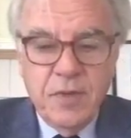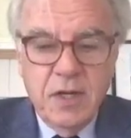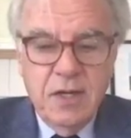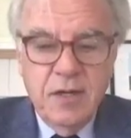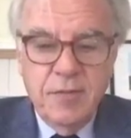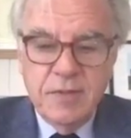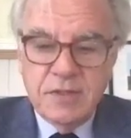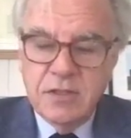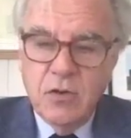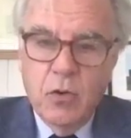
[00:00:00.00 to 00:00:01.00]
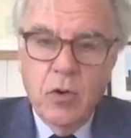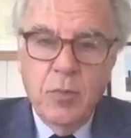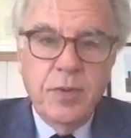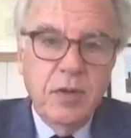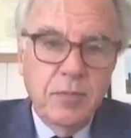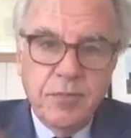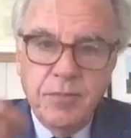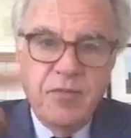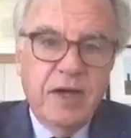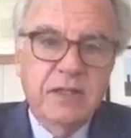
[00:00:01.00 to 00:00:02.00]
It's an oral
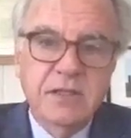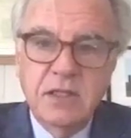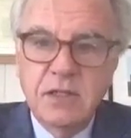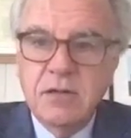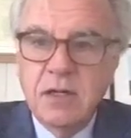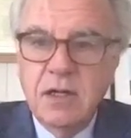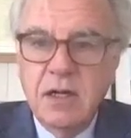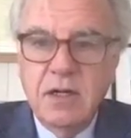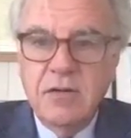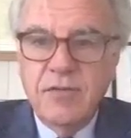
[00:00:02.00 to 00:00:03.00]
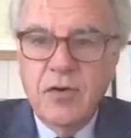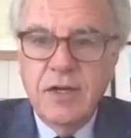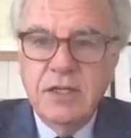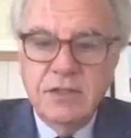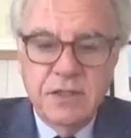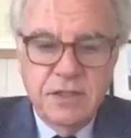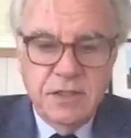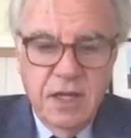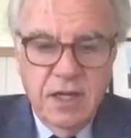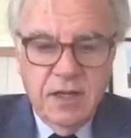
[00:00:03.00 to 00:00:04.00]
vaccine, very easy to
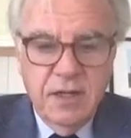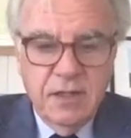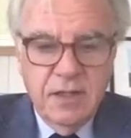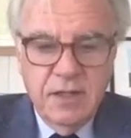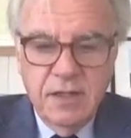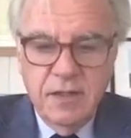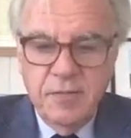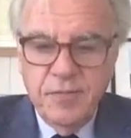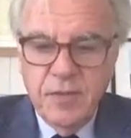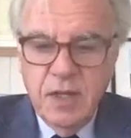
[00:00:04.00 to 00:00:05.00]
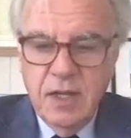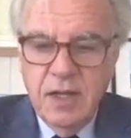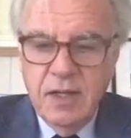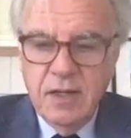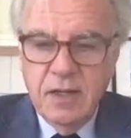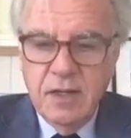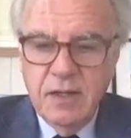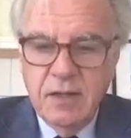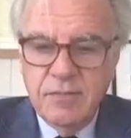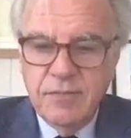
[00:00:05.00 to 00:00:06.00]
take, and
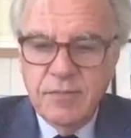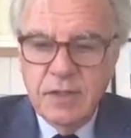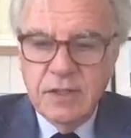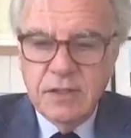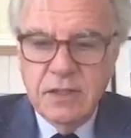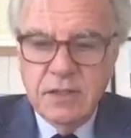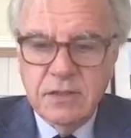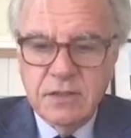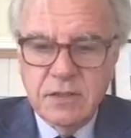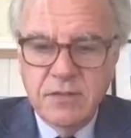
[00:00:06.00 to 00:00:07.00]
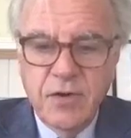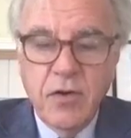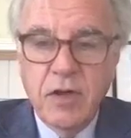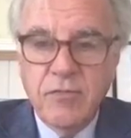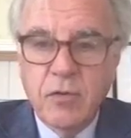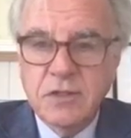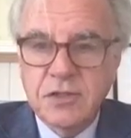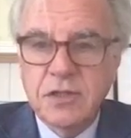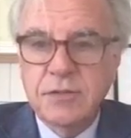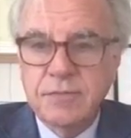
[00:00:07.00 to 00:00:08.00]
it's very
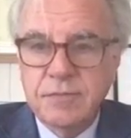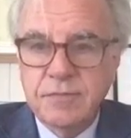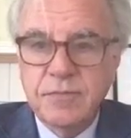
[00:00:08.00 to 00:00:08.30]
unfortunate.